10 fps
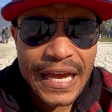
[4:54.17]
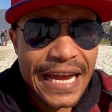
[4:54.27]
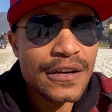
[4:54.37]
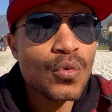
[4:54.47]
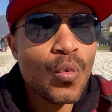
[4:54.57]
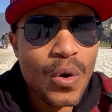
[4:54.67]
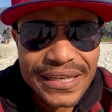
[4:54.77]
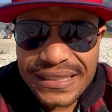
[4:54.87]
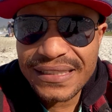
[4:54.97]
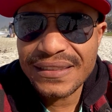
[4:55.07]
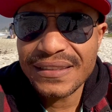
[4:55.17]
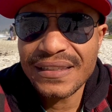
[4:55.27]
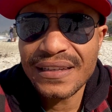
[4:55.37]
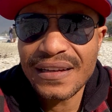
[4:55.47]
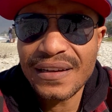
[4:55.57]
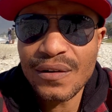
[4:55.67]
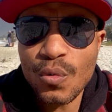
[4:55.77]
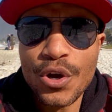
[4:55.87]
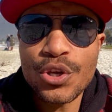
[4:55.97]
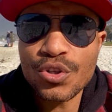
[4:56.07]
and what
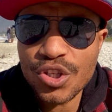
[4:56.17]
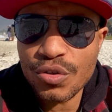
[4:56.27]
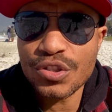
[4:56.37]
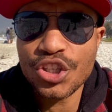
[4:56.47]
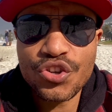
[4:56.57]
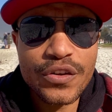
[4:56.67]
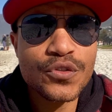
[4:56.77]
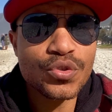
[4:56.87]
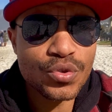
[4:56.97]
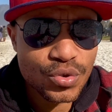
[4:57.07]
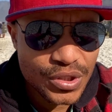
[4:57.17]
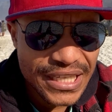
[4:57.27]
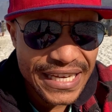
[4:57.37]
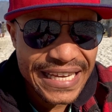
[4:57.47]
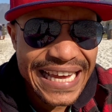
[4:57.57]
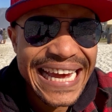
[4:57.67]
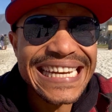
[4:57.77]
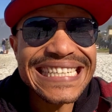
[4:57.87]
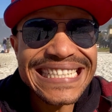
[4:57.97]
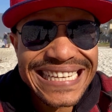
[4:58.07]
were you told that you have to do today,
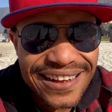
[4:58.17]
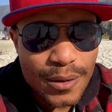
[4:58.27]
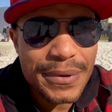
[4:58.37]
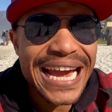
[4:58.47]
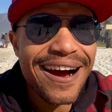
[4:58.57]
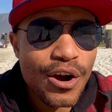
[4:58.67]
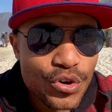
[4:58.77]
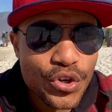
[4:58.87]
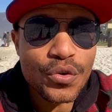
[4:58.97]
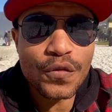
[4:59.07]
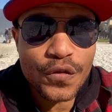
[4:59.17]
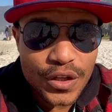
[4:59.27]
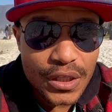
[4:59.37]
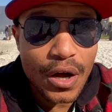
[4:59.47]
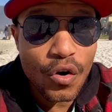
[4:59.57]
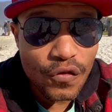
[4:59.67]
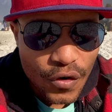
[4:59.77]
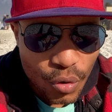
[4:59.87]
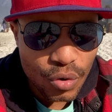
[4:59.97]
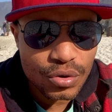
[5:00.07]
and tell me, how do you feel
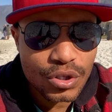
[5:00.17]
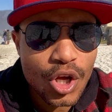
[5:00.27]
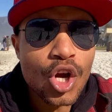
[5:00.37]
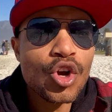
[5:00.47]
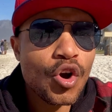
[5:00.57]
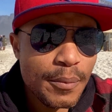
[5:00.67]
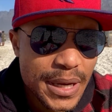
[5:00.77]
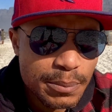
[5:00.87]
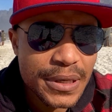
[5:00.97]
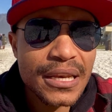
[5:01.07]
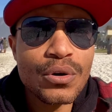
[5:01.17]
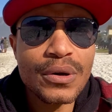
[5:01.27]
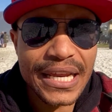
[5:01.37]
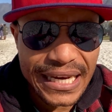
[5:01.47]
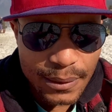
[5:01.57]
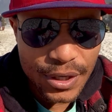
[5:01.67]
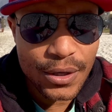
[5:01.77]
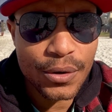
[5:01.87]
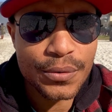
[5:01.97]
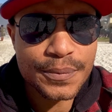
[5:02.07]
overall? comment below and let me
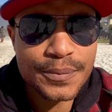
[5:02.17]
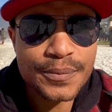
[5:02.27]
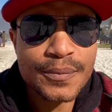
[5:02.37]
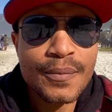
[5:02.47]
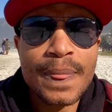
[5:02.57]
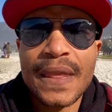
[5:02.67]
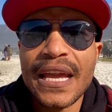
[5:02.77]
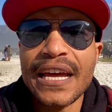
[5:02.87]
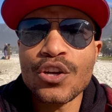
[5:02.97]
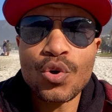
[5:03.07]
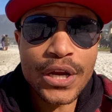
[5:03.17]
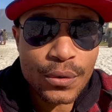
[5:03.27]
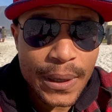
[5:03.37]
know. And quick